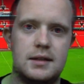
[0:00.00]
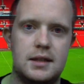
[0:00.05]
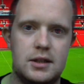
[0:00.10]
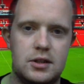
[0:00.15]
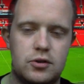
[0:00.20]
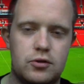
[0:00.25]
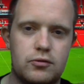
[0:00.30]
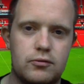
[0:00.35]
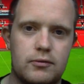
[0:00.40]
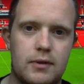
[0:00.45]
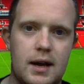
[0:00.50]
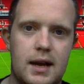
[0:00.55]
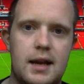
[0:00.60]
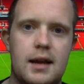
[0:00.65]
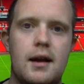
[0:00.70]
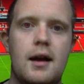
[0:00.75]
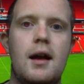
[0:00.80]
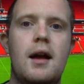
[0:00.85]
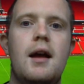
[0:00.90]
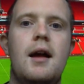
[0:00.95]
He's
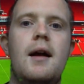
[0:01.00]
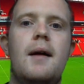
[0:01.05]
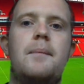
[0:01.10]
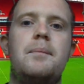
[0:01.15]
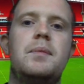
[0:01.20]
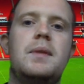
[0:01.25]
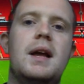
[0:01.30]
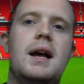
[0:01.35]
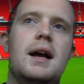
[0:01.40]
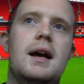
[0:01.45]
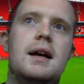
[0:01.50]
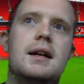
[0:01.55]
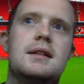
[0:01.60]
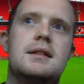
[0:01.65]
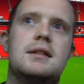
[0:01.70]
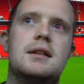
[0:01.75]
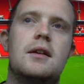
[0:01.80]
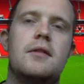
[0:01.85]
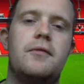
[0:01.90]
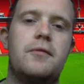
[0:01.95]
great
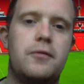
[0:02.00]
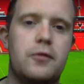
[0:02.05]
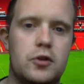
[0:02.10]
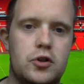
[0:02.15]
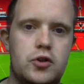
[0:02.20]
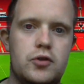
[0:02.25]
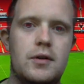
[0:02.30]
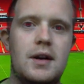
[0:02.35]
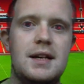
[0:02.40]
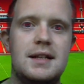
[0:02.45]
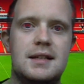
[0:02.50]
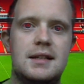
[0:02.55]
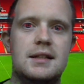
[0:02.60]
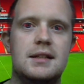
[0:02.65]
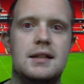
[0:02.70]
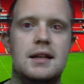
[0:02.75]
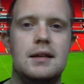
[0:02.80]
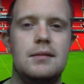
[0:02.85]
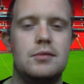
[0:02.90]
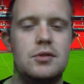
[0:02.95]
at frustrating
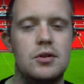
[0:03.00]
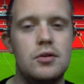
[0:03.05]
teams.